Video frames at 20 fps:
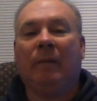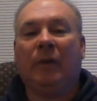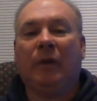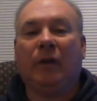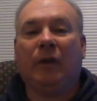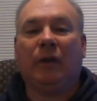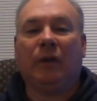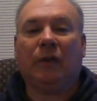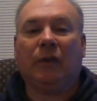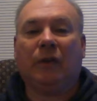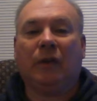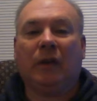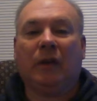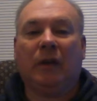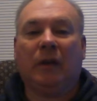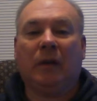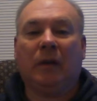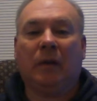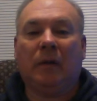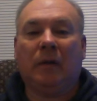You can
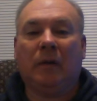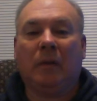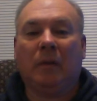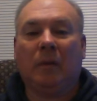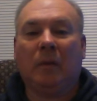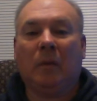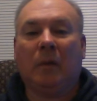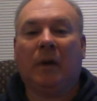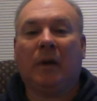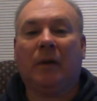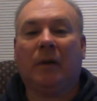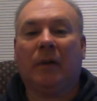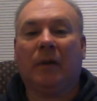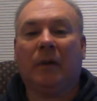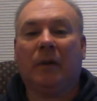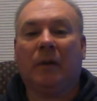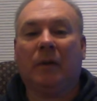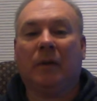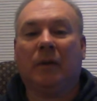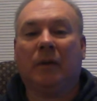see where
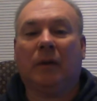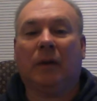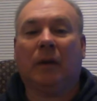those